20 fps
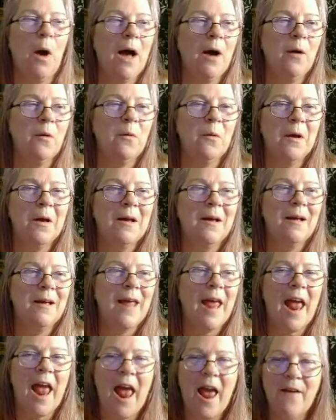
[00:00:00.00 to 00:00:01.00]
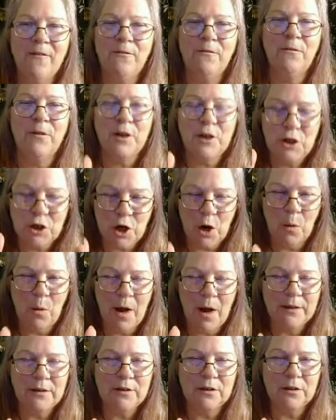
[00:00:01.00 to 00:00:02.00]
It's every time I share
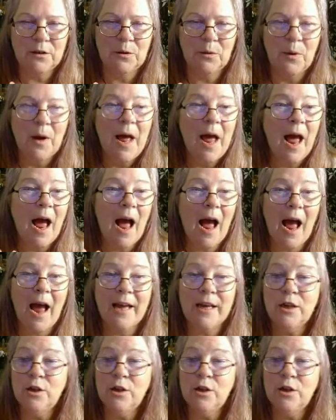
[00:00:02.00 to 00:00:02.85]
the show out,